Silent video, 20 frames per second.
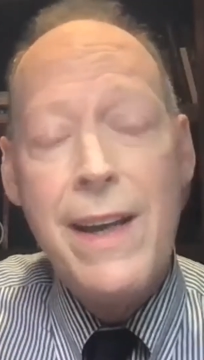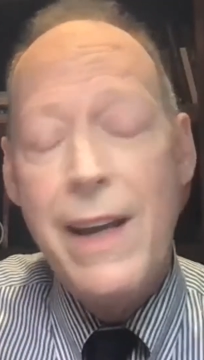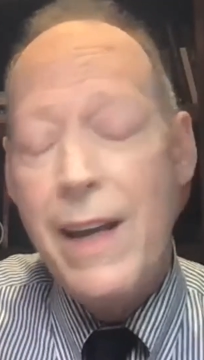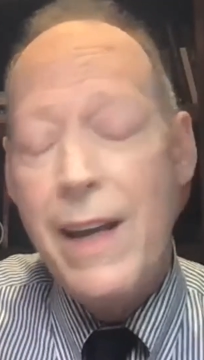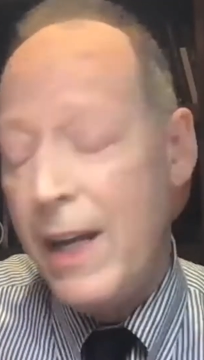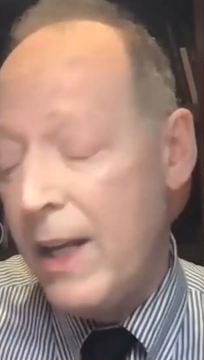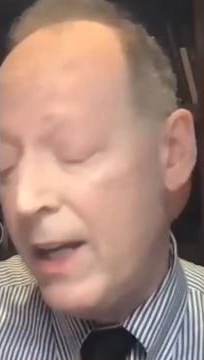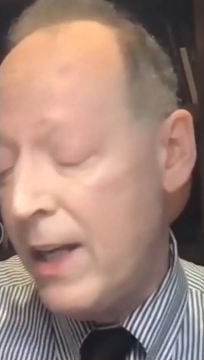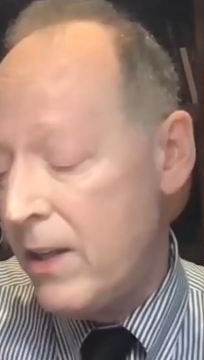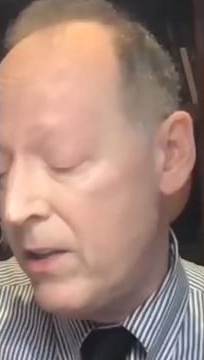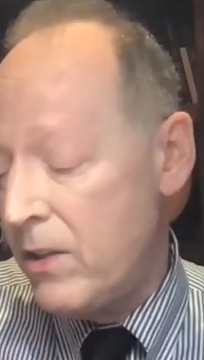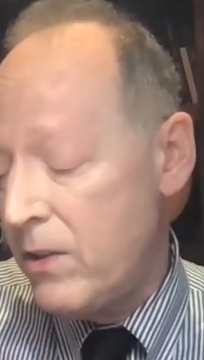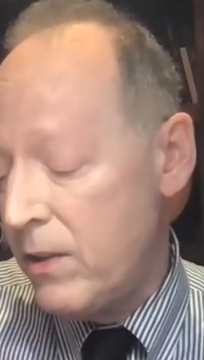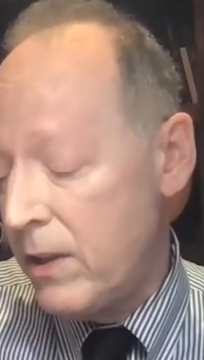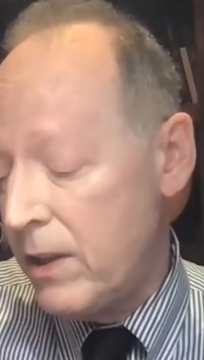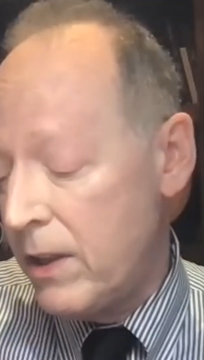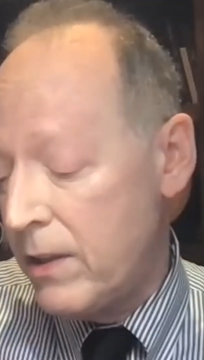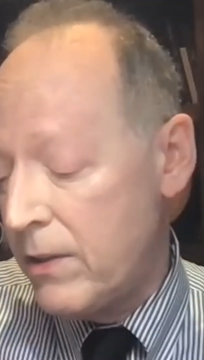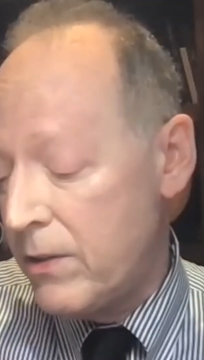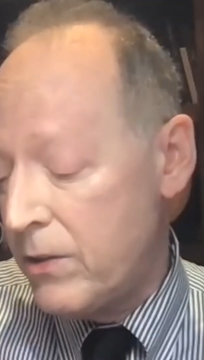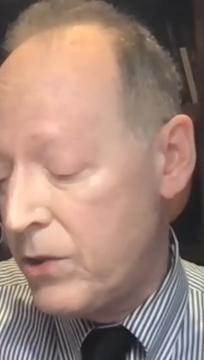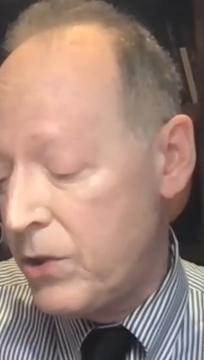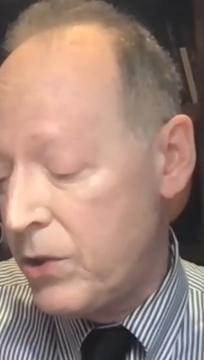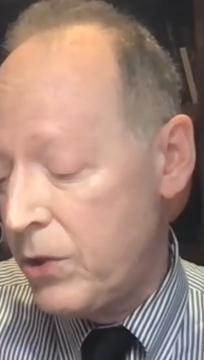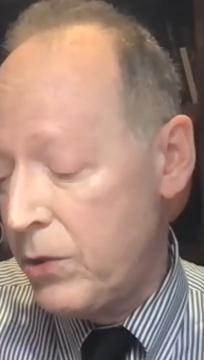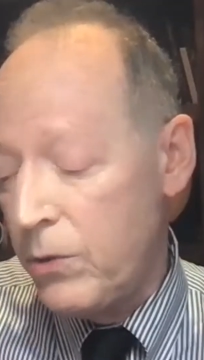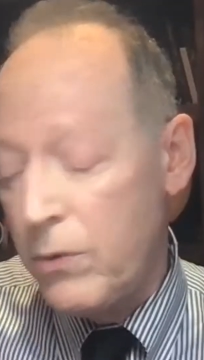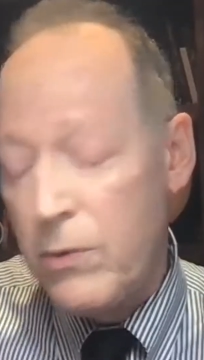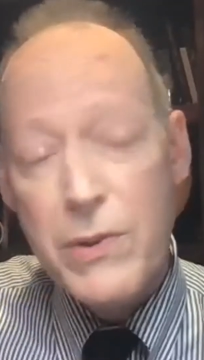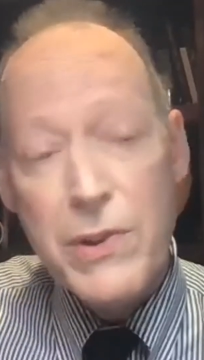and
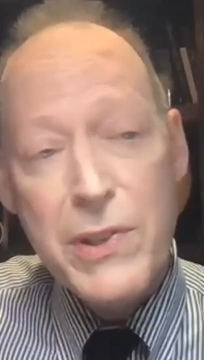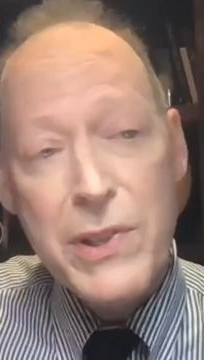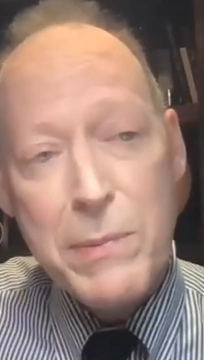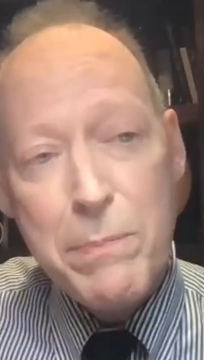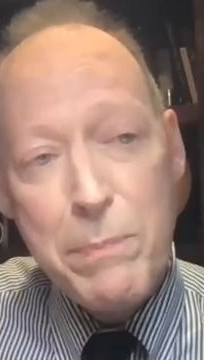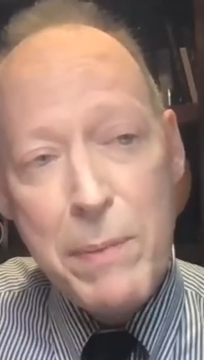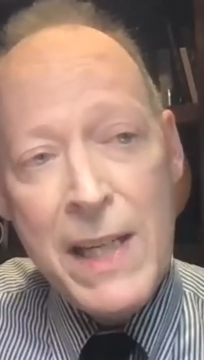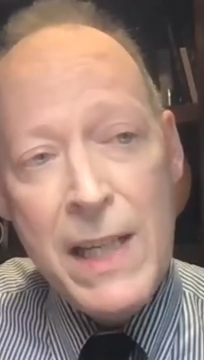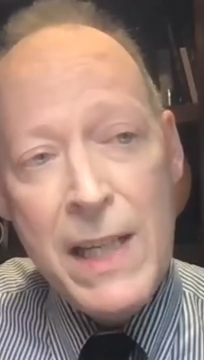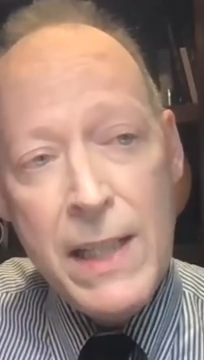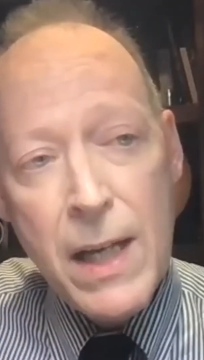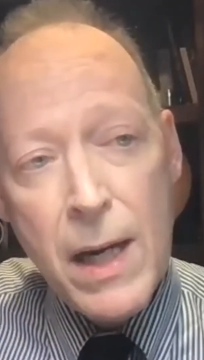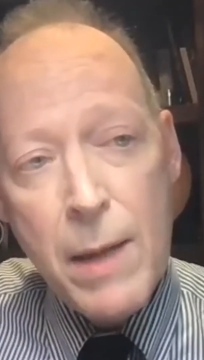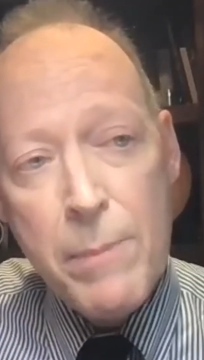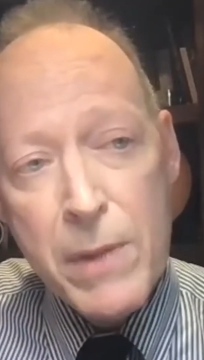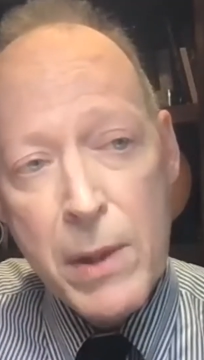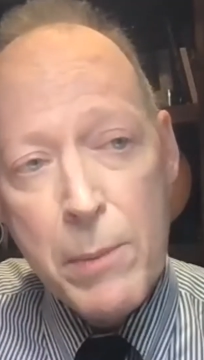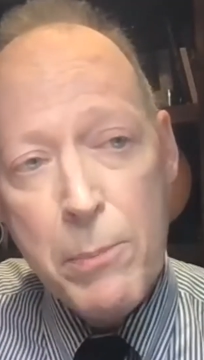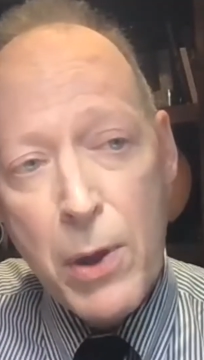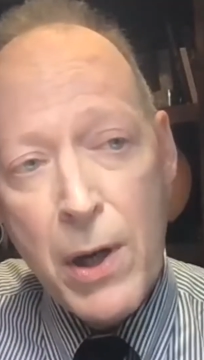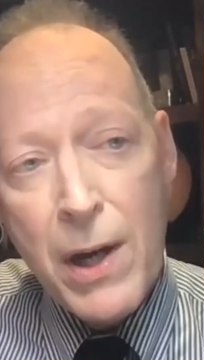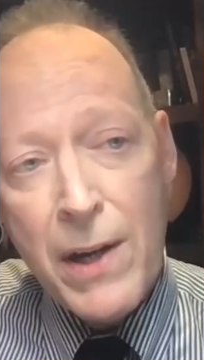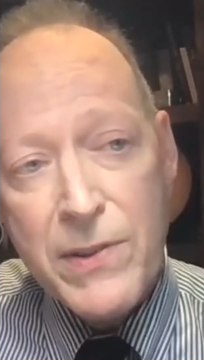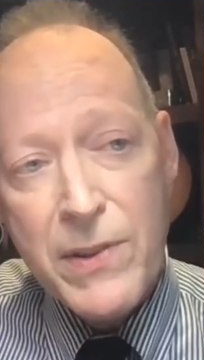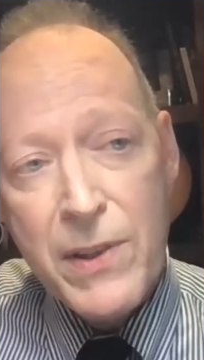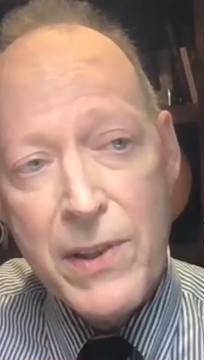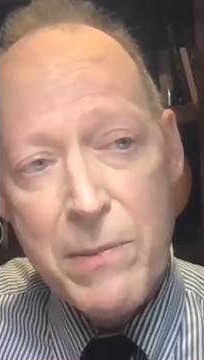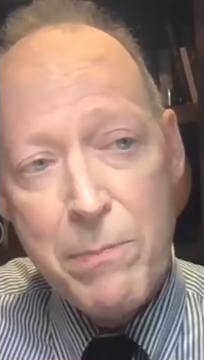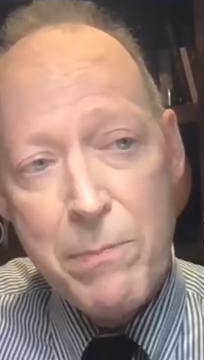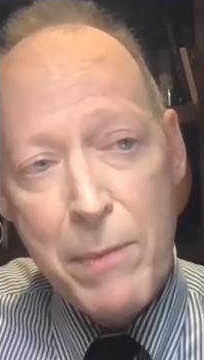to speed up the
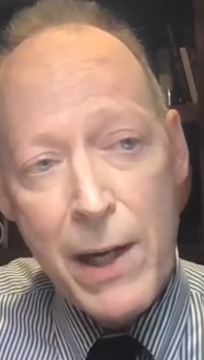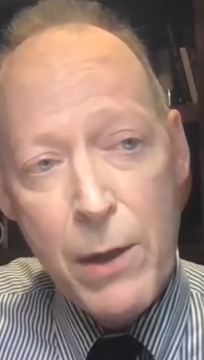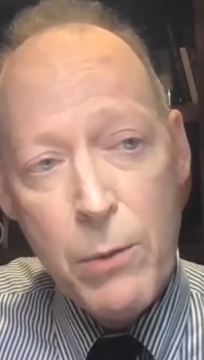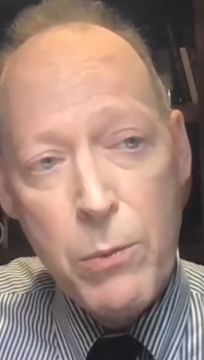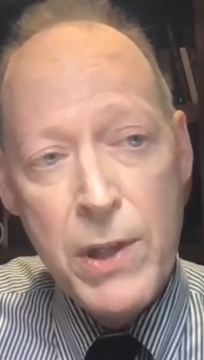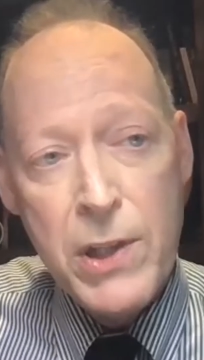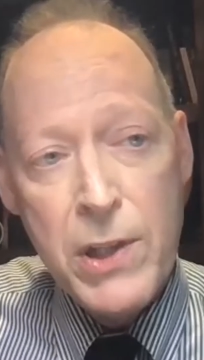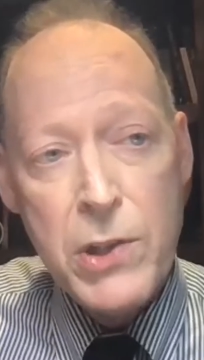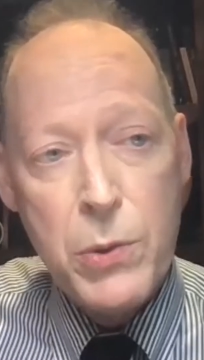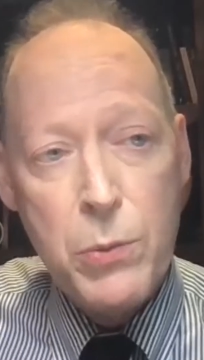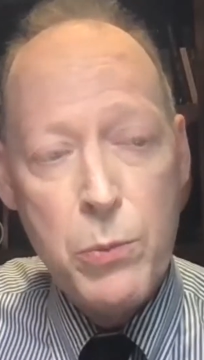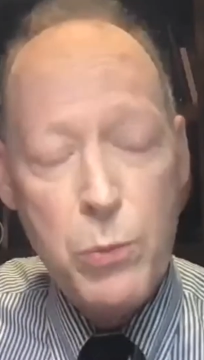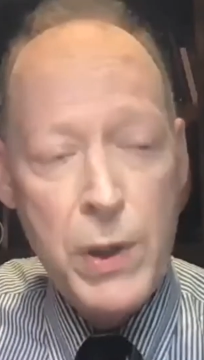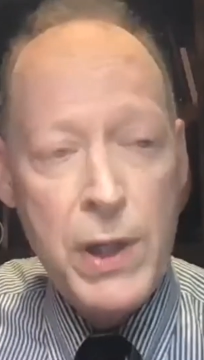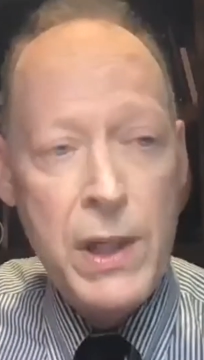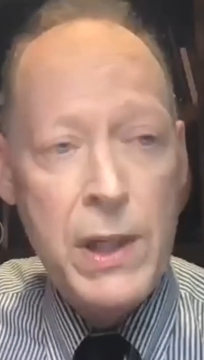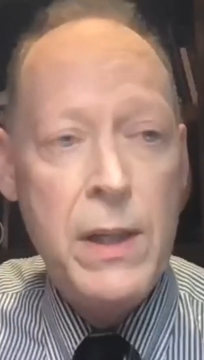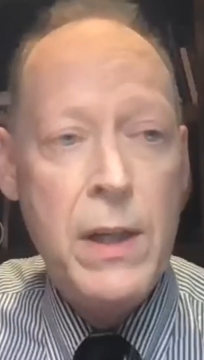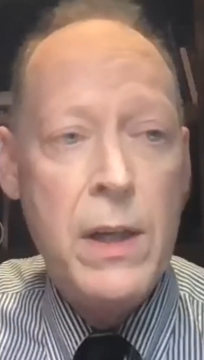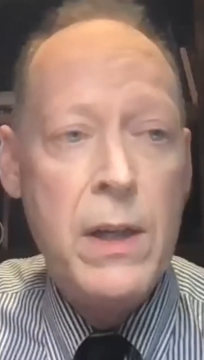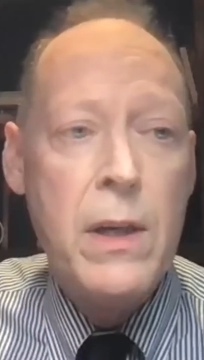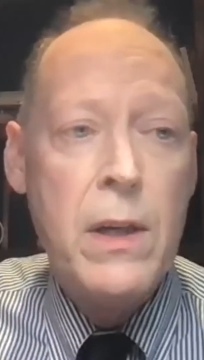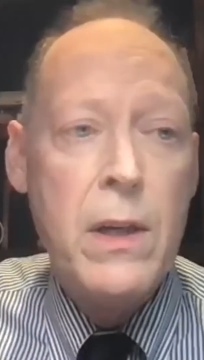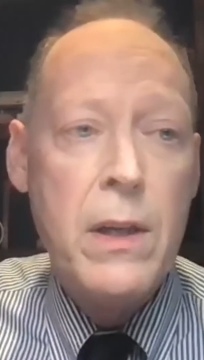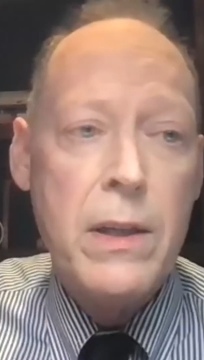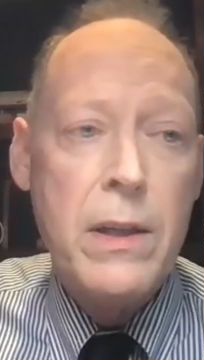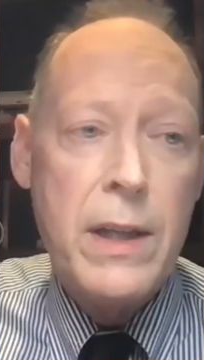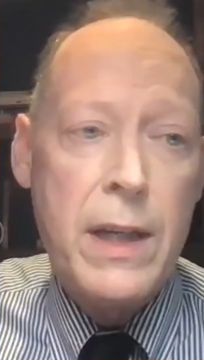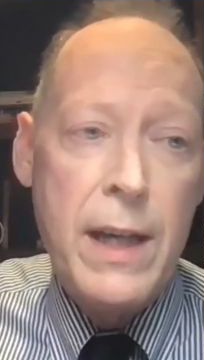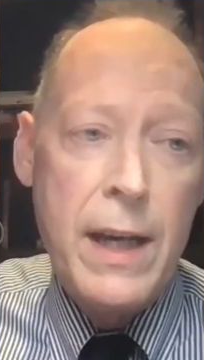process by which we
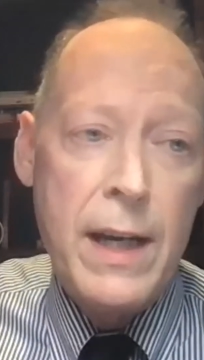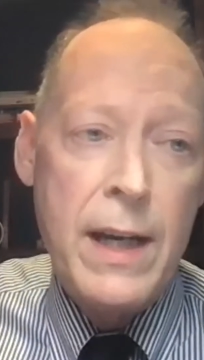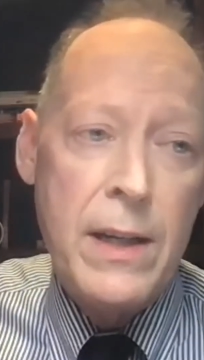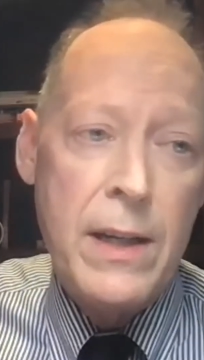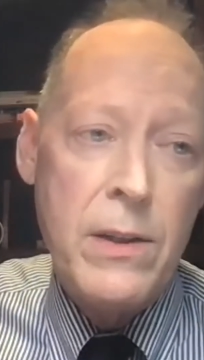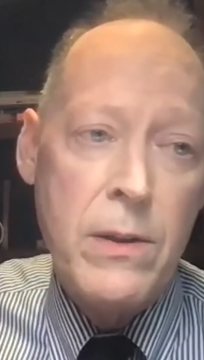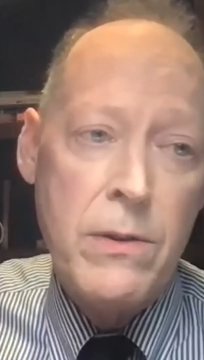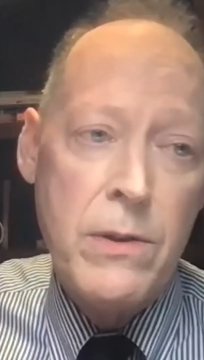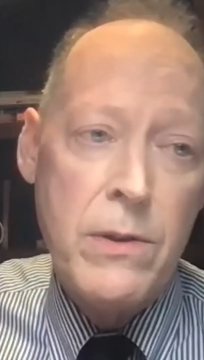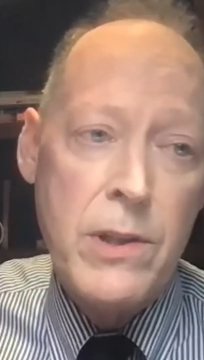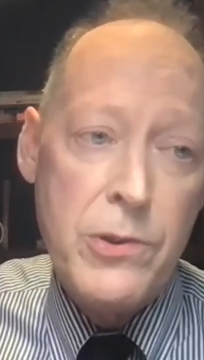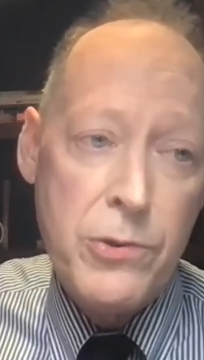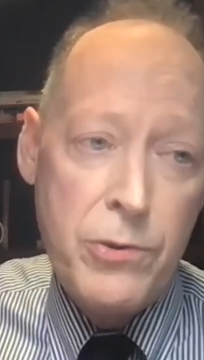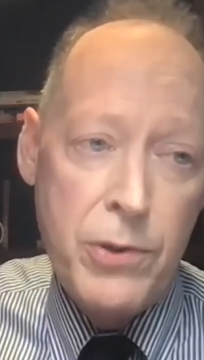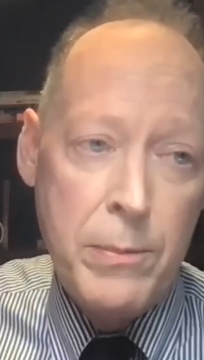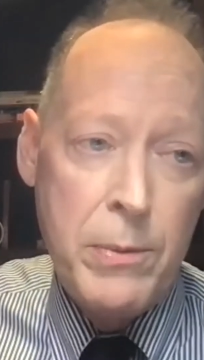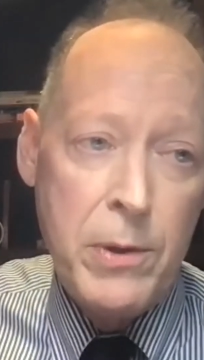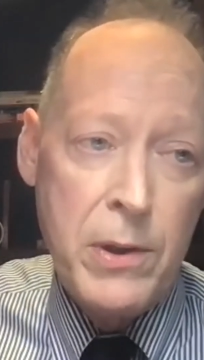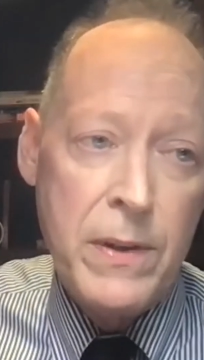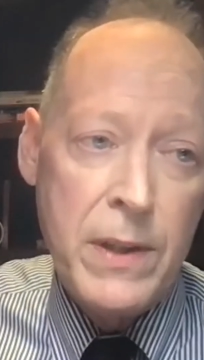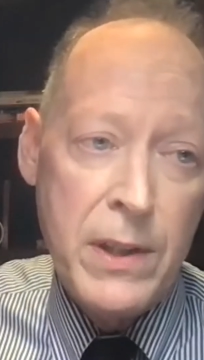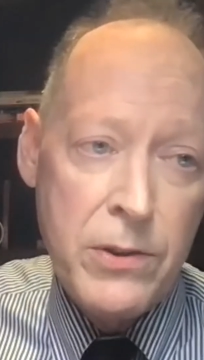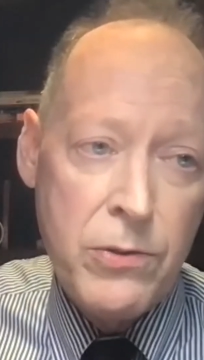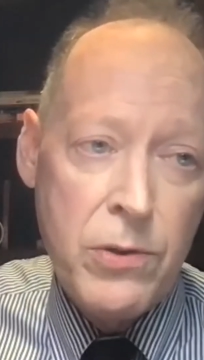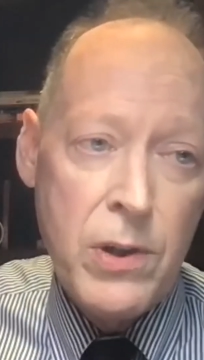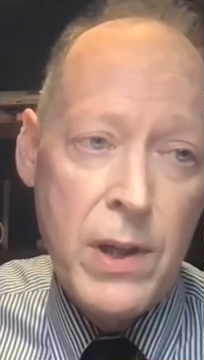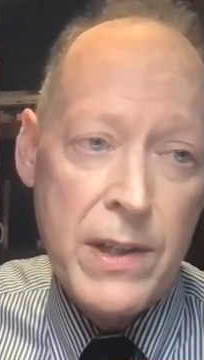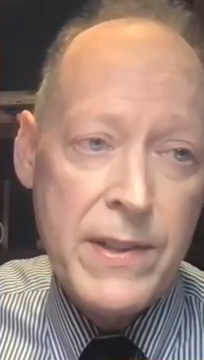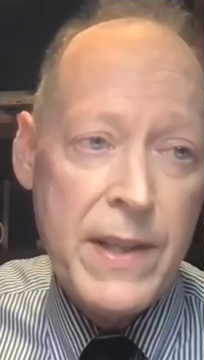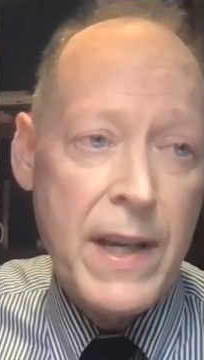can distribute these drugs.